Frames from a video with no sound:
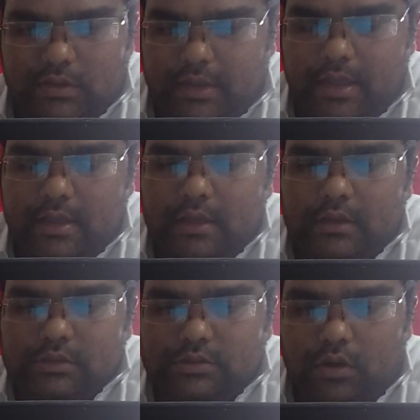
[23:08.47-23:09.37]
Okay,
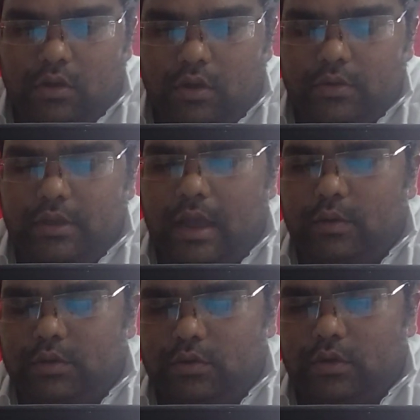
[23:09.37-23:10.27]
so you
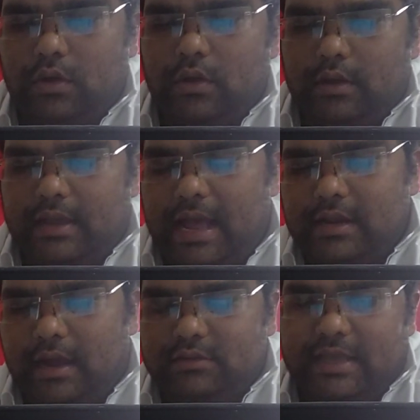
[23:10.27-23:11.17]
have to
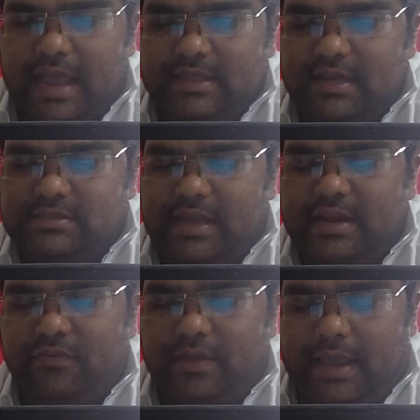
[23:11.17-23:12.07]
on the either
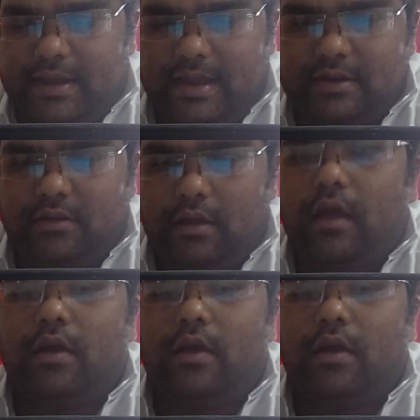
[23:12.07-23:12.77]
side of the canine